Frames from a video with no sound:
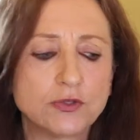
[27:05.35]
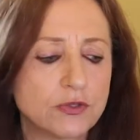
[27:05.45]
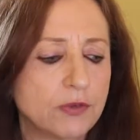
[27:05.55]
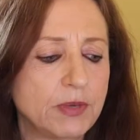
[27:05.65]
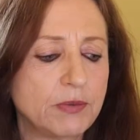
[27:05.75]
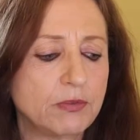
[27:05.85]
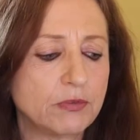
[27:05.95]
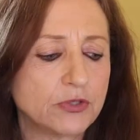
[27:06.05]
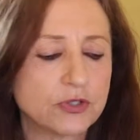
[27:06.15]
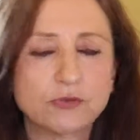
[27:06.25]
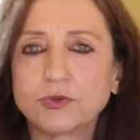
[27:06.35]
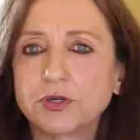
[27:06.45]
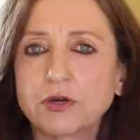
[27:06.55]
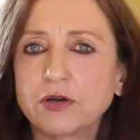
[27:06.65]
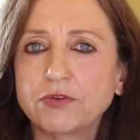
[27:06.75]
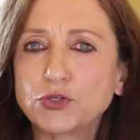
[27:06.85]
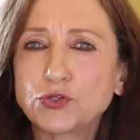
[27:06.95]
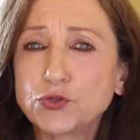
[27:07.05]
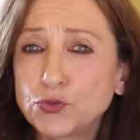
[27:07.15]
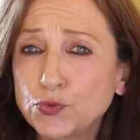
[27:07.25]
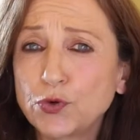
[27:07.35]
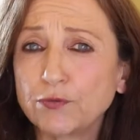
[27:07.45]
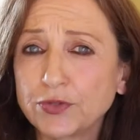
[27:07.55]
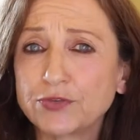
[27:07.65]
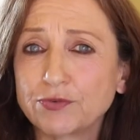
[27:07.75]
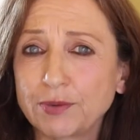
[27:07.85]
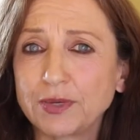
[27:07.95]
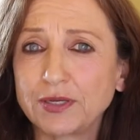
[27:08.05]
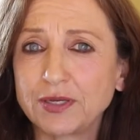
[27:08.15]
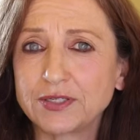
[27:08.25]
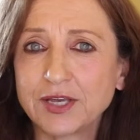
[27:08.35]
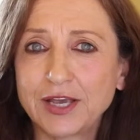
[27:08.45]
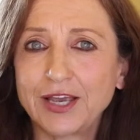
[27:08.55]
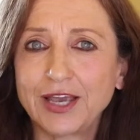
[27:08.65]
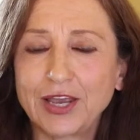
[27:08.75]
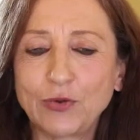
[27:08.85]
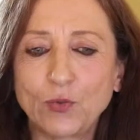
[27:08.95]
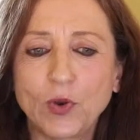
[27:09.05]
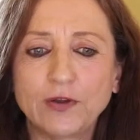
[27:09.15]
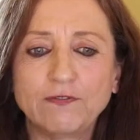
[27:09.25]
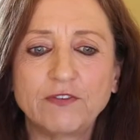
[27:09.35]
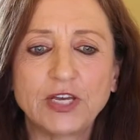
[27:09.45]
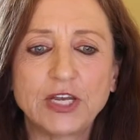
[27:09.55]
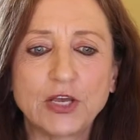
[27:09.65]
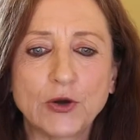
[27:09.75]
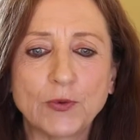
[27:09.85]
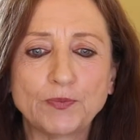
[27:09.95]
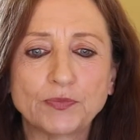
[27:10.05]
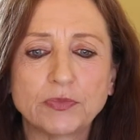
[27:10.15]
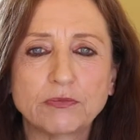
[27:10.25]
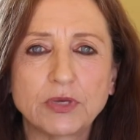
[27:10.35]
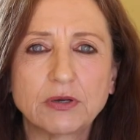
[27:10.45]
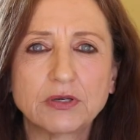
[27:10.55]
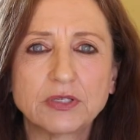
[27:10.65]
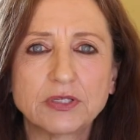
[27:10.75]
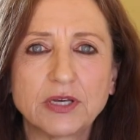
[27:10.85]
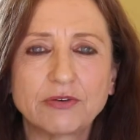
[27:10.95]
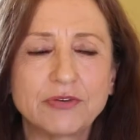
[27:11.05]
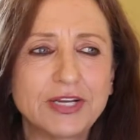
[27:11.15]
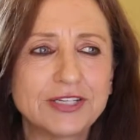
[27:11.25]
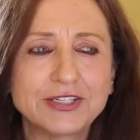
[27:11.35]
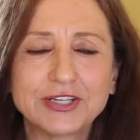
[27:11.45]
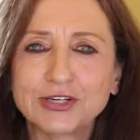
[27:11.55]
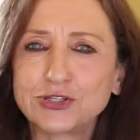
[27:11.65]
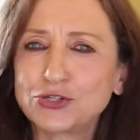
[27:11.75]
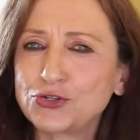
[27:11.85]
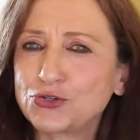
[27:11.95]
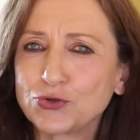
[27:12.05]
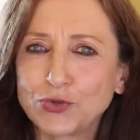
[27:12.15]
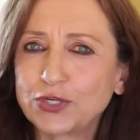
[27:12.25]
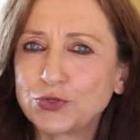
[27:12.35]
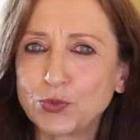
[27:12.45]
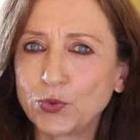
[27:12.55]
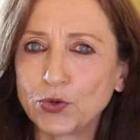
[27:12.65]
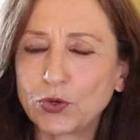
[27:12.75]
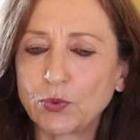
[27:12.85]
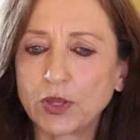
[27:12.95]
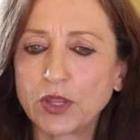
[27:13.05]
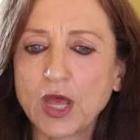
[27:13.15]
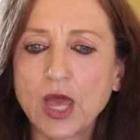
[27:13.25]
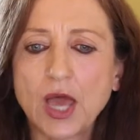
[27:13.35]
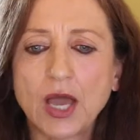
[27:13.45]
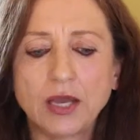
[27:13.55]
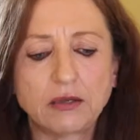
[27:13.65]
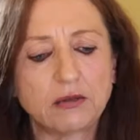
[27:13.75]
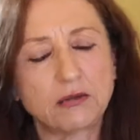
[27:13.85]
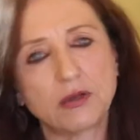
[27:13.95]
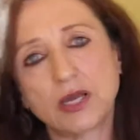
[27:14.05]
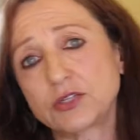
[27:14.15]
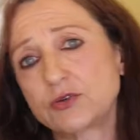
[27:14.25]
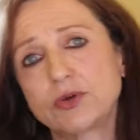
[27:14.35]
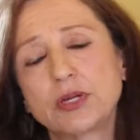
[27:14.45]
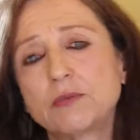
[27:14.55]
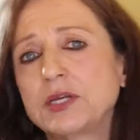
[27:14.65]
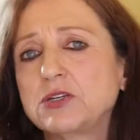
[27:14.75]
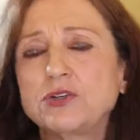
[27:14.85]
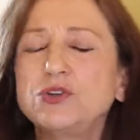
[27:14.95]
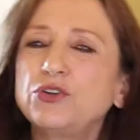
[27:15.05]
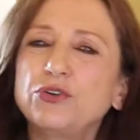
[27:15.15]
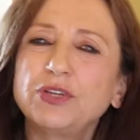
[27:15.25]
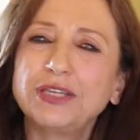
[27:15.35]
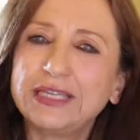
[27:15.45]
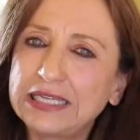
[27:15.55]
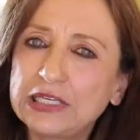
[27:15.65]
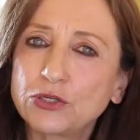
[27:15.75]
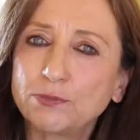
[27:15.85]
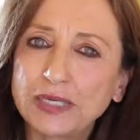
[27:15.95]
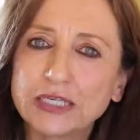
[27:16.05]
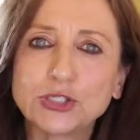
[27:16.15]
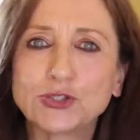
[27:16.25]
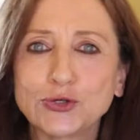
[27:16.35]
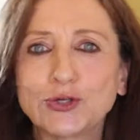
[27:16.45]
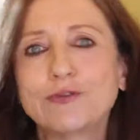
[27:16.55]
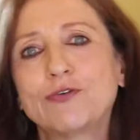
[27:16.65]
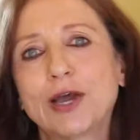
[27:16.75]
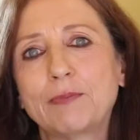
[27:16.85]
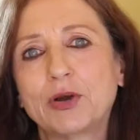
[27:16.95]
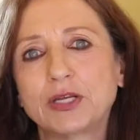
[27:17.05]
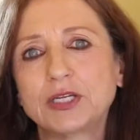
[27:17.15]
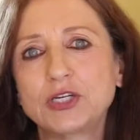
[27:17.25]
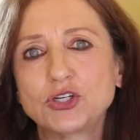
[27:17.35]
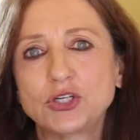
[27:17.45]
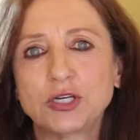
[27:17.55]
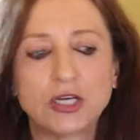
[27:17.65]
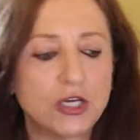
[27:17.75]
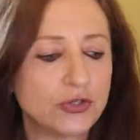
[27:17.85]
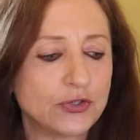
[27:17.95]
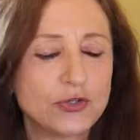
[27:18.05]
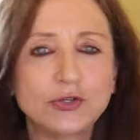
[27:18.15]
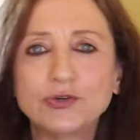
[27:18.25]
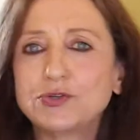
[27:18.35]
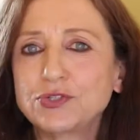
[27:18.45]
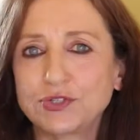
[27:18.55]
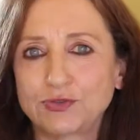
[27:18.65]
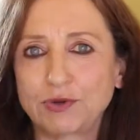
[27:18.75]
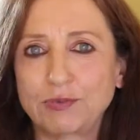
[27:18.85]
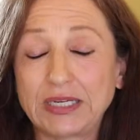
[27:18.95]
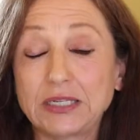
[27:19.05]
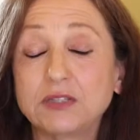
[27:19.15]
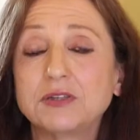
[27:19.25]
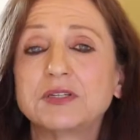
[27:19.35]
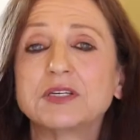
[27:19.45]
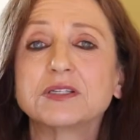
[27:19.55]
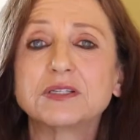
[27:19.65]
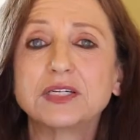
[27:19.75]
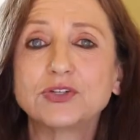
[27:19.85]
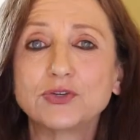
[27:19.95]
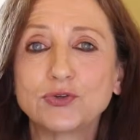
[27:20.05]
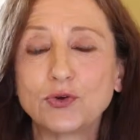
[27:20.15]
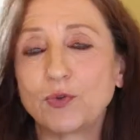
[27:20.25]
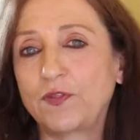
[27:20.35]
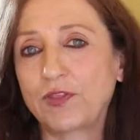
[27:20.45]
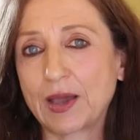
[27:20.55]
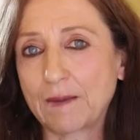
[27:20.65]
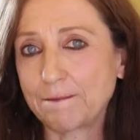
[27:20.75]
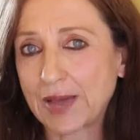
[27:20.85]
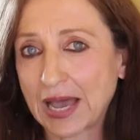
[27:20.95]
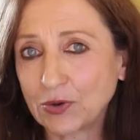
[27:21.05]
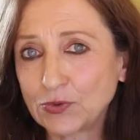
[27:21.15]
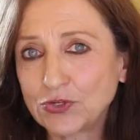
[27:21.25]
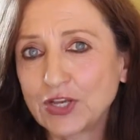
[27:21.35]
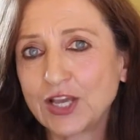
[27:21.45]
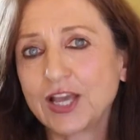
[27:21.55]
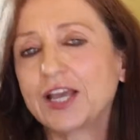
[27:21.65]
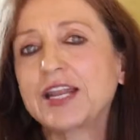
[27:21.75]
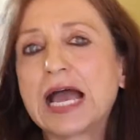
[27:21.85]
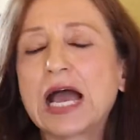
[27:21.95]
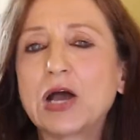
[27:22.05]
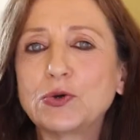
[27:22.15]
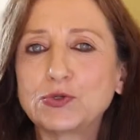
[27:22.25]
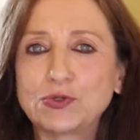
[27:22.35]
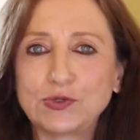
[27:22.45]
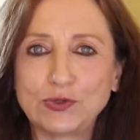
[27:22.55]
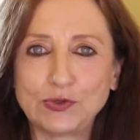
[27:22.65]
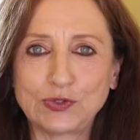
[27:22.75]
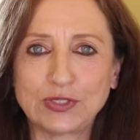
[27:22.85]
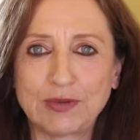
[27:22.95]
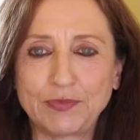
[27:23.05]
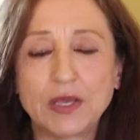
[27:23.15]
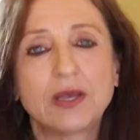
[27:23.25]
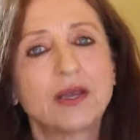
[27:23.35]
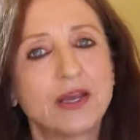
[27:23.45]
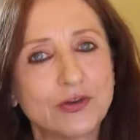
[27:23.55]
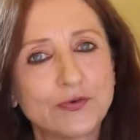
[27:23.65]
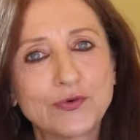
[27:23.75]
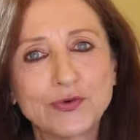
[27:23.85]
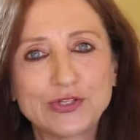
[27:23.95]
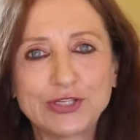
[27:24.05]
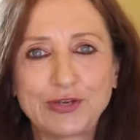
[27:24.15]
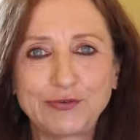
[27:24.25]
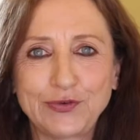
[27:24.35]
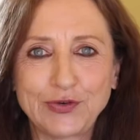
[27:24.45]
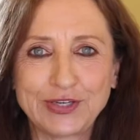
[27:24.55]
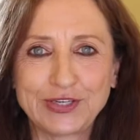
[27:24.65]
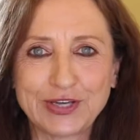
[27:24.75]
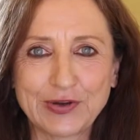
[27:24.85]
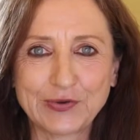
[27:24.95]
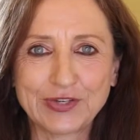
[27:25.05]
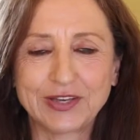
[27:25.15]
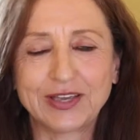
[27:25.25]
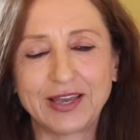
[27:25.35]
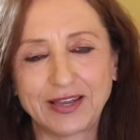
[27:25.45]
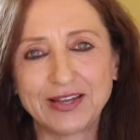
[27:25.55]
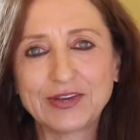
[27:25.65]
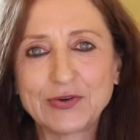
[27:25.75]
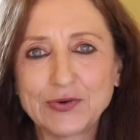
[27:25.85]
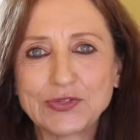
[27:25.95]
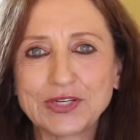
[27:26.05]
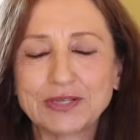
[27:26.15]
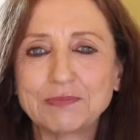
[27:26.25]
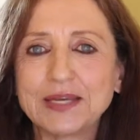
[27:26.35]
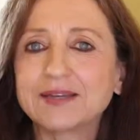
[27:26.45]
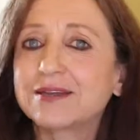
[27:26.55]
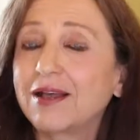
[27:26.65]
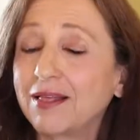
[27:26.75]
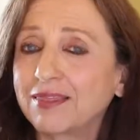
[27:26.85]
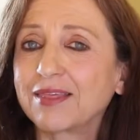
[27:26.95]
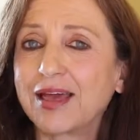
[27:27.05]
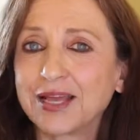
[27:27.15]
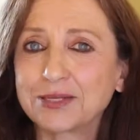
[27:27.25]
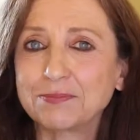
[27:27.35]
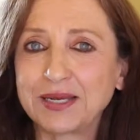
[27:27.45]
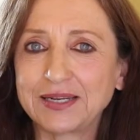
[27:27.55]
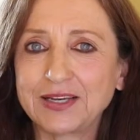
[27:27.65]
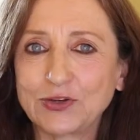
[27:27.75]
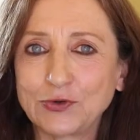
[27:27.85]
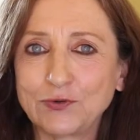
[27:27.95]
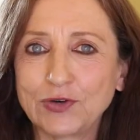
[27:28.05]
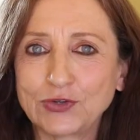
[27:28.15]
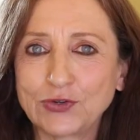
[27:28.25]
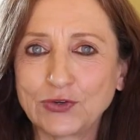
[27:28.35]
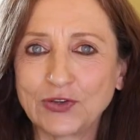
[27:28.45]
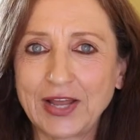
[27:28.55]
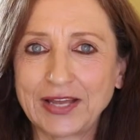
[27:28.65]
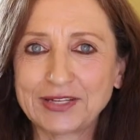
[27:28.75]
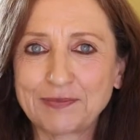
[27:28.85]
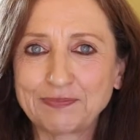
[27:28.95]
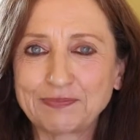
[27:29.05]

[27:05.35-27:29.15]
So maybe just want to cover two of these remedies in one video because they're really such a joy to work with. And as already mentioned, you don't need to be a certified practitioner to use these remedies. You just need to know what they're about and how to use them. And of course, if you're in doubt, again, contact me at help at medicanova.net.